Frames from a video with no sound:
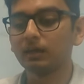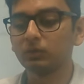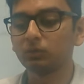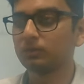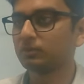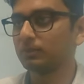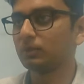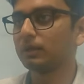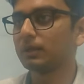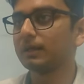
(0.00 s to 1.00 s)
you must be
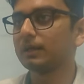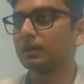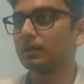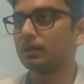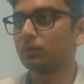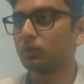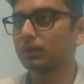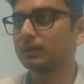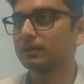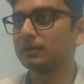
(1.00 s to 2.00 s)
knowing like
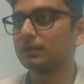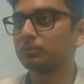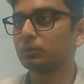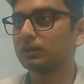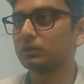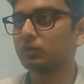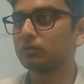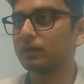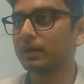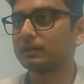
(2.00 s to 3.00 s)
what are the components
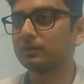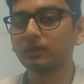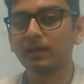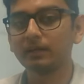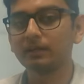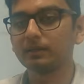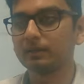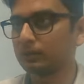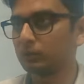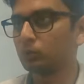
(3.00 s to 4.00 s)
of virus, and
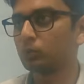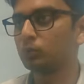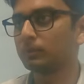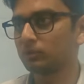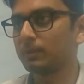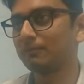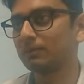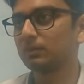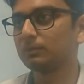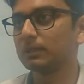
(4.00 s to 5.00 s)
you must be
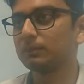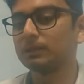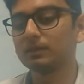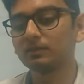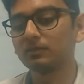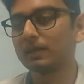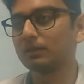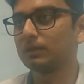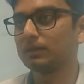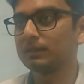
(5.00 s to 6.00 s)
having some inhibitors
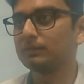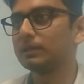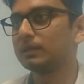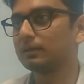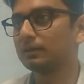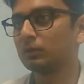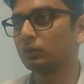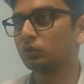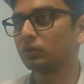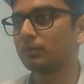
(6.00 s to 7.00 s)
that will inhibit
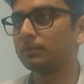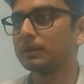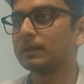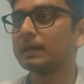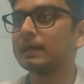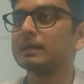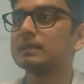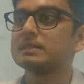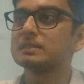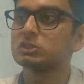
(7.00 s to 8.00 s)
those components and
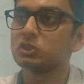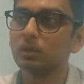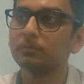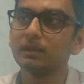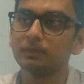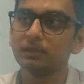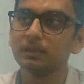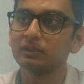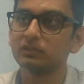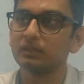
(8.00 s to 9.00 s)
stop the
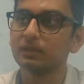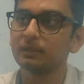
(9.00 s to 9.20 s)
replication.